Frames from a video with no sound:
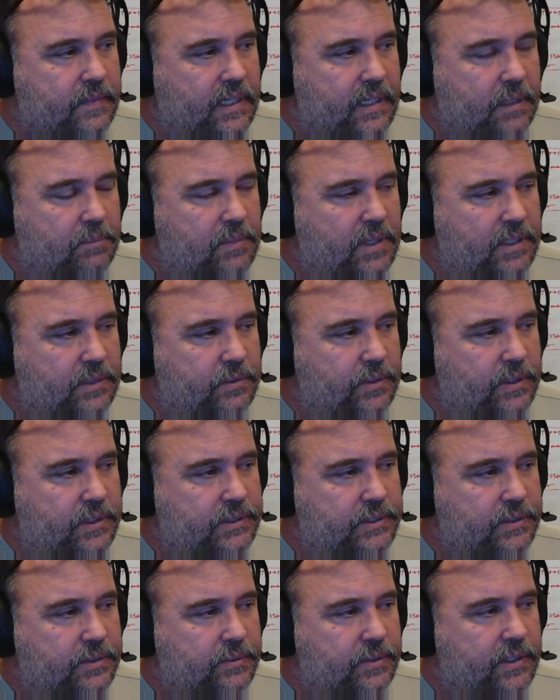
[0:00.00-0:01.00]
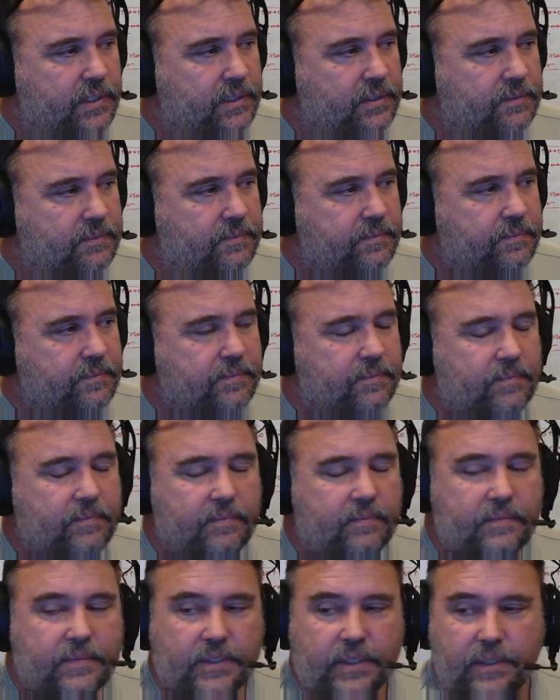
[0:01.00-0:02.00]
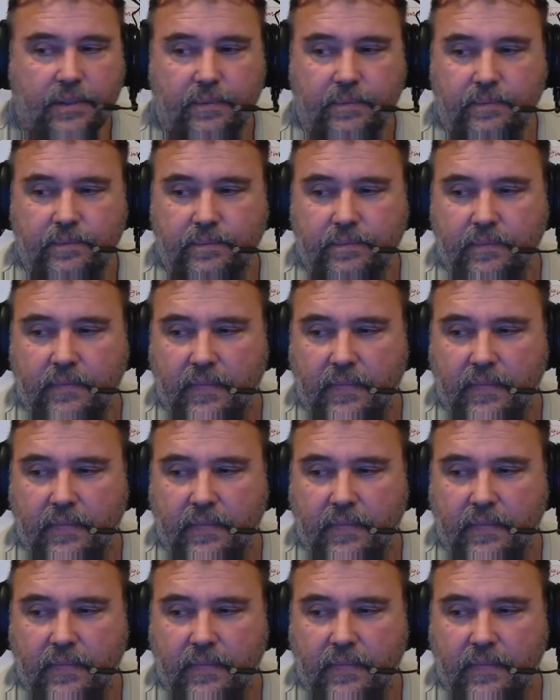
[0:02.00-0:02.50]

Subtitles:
and I'm not quite sure why. So,